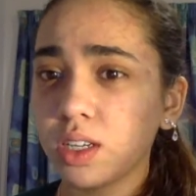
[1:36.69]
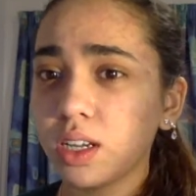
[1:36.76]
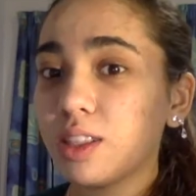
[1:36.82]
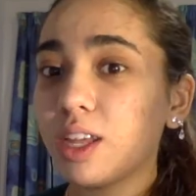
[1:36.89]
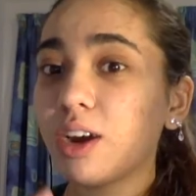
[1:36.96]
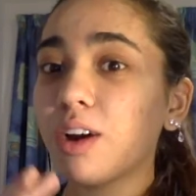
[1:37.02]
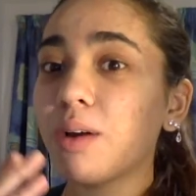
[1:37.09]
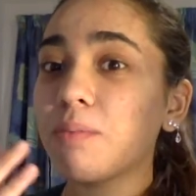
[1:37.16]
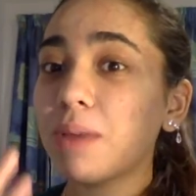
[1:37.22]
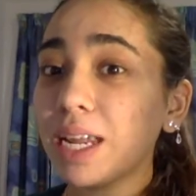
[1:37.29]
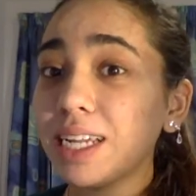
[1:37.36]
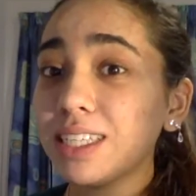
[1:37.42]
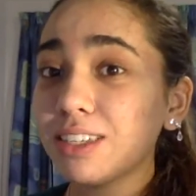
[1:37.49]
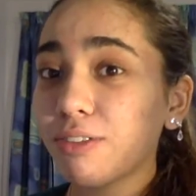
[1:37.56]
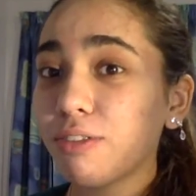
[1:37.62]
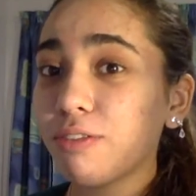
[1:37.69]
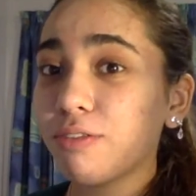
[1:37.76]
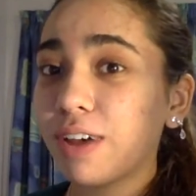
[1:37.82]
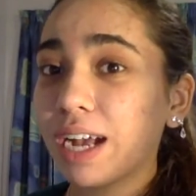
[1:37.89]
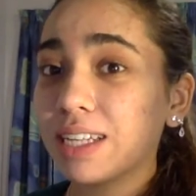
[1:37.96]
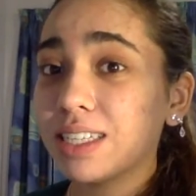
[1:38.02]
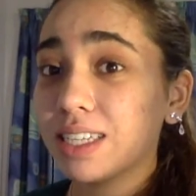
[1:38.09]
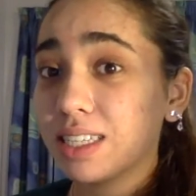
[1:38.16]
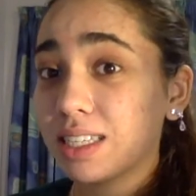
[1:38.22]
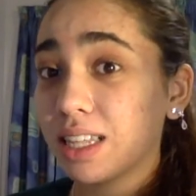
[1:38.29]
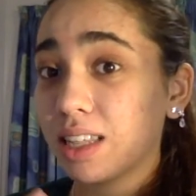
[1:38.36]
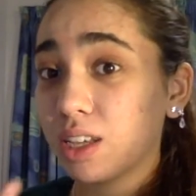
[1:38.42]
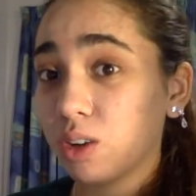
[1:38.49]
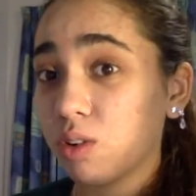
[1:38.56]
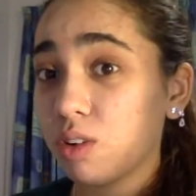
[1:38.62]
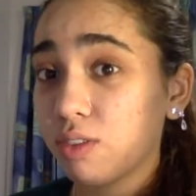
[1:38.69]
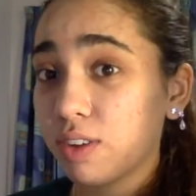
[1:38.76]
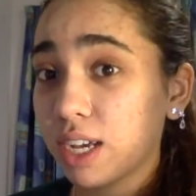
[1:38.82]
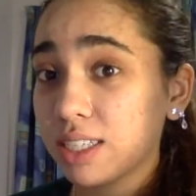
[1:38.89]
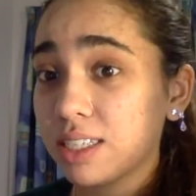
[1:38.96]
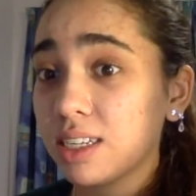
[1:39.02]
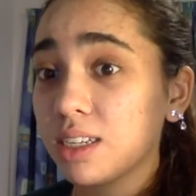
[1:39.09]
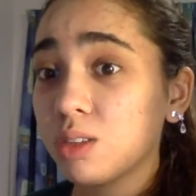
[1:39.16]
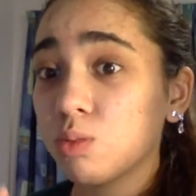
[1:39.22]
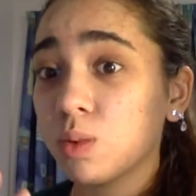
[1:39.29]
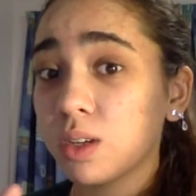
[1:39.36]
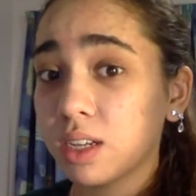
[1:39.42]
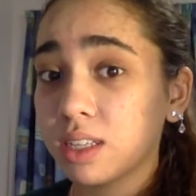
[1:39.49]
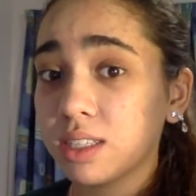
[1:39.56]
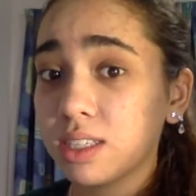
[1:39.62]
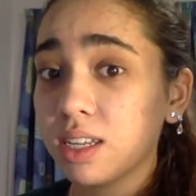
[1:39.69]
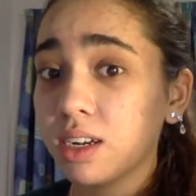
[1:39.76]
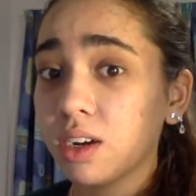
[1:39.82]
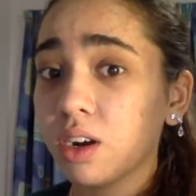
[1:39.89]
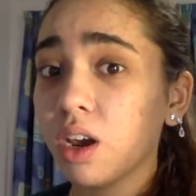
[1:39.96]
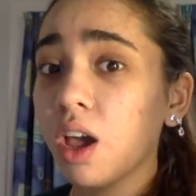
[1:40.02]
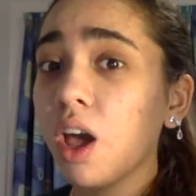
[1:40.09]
There are many different factors that the universities will consider